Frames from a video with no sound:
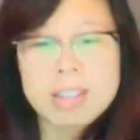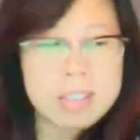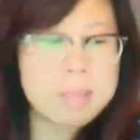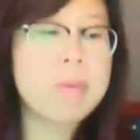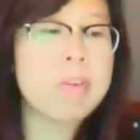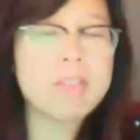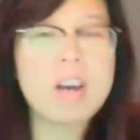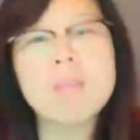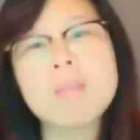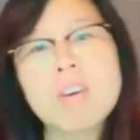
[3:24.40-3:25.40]
this period of
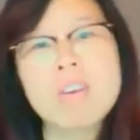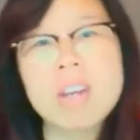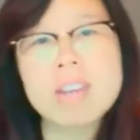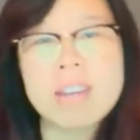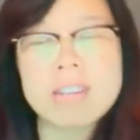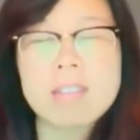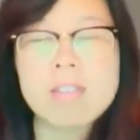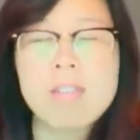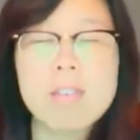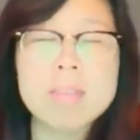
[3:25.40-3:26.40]
time I'm going to
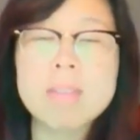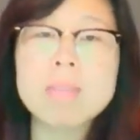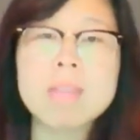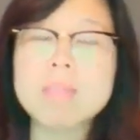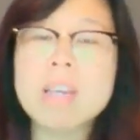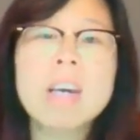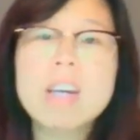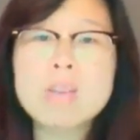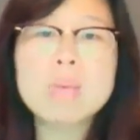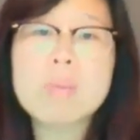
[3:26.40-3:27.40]
suffer from symptoms.
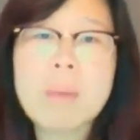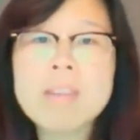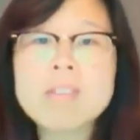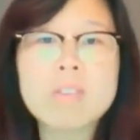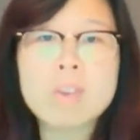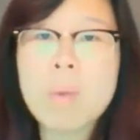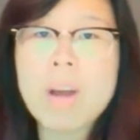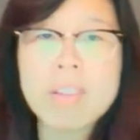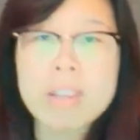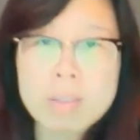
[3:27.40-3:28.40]
It all depends on the
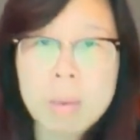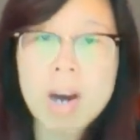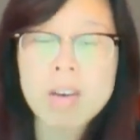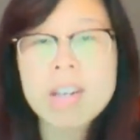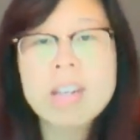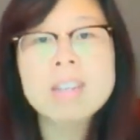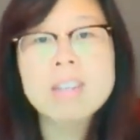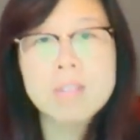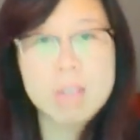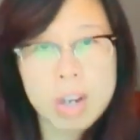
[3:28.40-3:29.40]
weather as well.
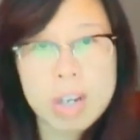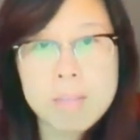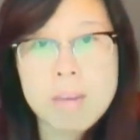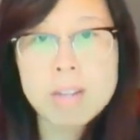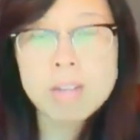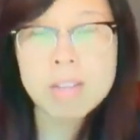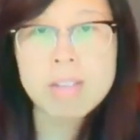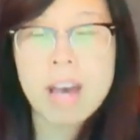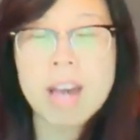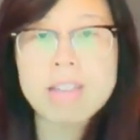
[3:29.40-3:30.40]
So you can
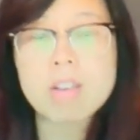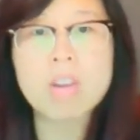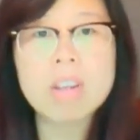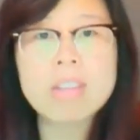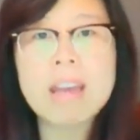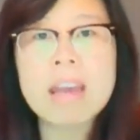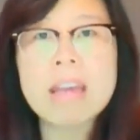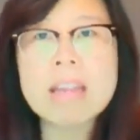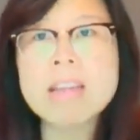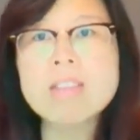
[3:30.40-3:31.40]
imagine that on a
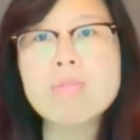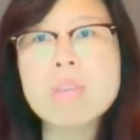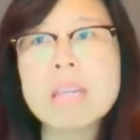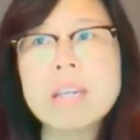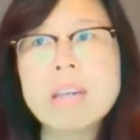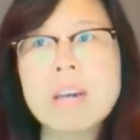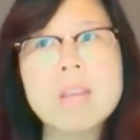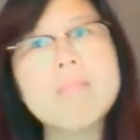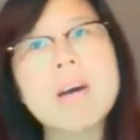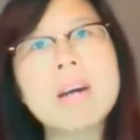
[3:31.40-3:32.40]
day that is really kind
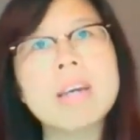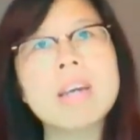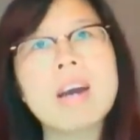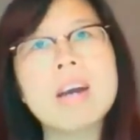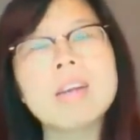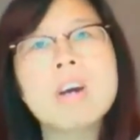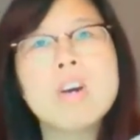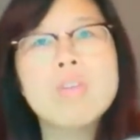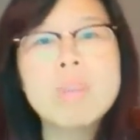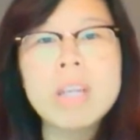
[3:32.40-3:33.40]
of muggy and
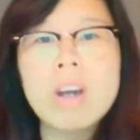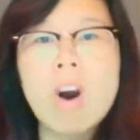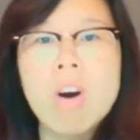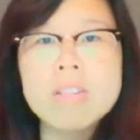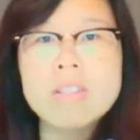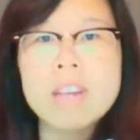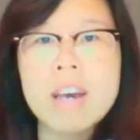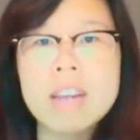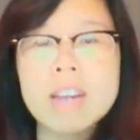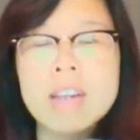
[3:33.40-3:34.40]
really hot,
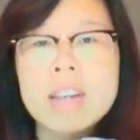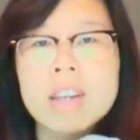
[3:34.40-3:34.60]
and